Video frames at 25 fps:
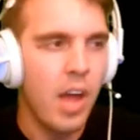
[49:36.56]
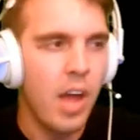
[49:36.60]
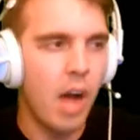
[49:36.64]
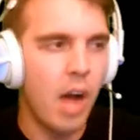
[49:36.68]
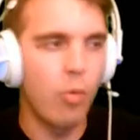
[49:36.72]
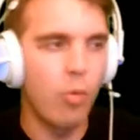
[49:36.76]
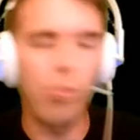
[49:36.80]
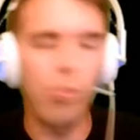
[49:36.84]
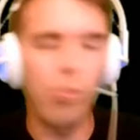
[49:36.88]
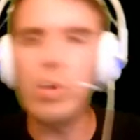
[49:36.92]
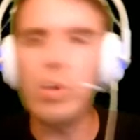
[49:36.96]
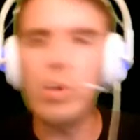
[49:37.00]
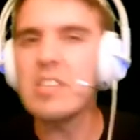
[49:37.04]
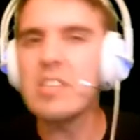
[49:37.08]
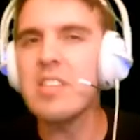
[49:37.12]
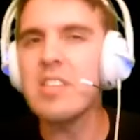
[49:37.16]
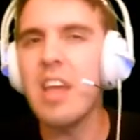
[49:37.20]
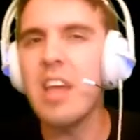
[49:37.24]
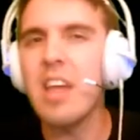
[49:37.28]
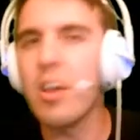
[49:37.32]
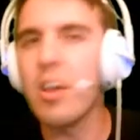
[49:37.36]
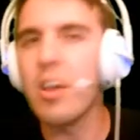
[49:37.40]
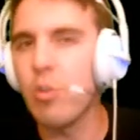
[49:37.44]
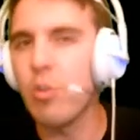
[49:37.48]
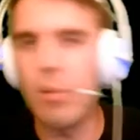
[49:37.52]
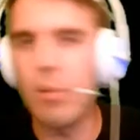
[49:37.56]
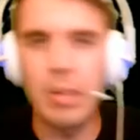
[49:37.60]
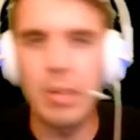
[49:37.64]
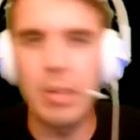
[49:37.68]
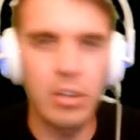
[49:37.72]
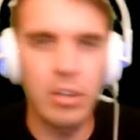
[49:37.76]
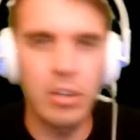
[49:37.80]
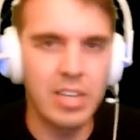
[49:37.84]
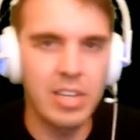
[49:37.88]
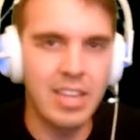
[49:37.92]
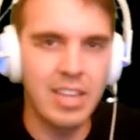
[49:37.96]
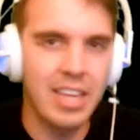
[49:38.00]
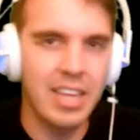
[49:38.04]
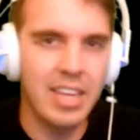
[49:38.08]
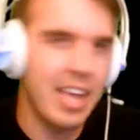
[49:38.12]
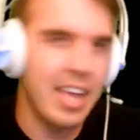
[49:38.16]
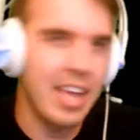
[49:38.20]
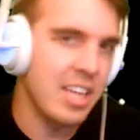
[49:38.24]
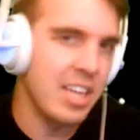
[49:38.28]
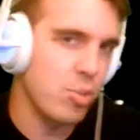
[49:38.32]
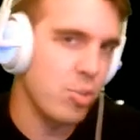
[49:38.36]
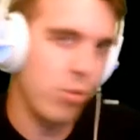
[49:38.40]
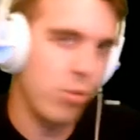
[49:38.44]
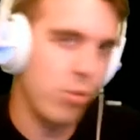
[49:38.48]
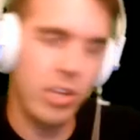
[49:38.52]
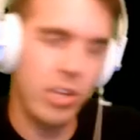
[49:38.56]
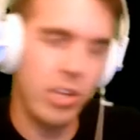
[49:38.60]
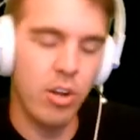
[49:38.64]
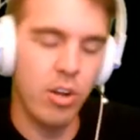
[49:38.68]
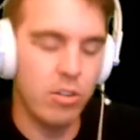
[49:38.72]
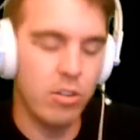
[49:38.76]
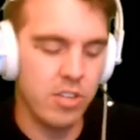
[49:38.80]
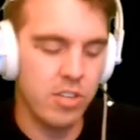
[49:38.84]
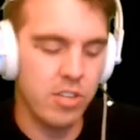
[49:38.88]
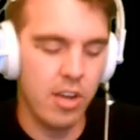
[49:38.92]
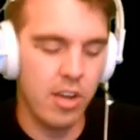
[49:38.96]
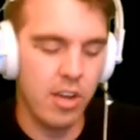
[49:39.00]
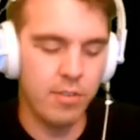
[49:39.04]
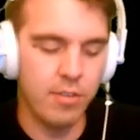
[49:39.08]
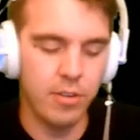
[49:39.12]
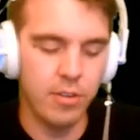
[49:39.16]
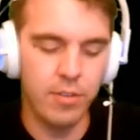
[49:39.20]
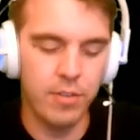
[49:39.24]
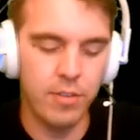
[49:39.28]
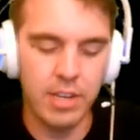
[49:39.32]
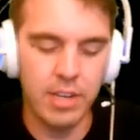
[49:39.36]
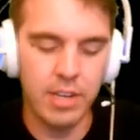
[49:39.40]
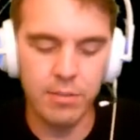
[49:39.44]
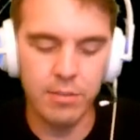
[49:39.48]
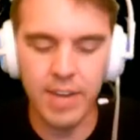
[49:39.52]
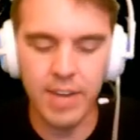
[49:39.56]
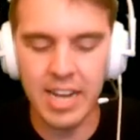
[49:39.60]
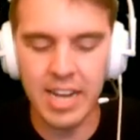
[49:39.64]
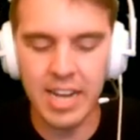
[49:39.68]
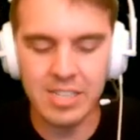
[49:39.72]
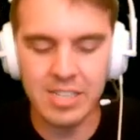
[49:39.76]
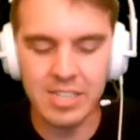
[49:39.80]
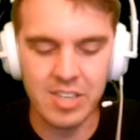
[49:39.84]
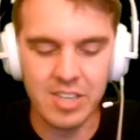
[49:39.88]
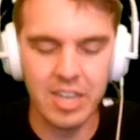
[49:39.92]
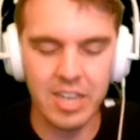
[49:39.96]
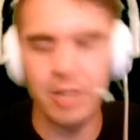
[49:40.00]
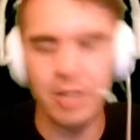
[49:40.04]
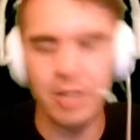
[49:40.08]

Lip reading: What's the other ability that Yasuo can ult off of in Vi's kit?